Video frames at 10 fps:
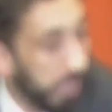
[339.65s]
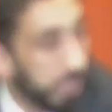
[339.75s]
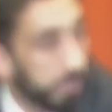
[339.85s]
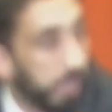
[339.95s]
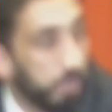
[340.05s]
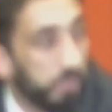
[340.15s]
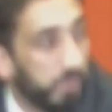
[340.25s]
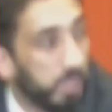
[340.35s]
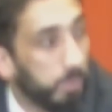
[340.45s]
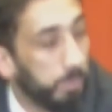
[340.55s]
As a matter of
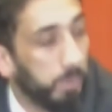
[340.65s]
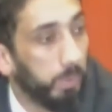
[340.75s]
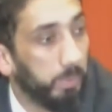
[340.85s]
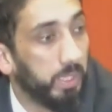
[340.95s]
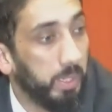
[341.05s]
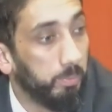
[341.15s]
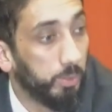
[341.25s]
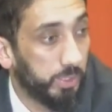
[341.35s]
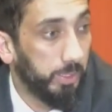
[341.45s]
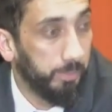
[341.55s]
fact, when people became
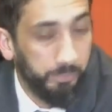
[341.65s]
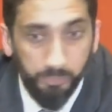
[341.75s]
Muslim,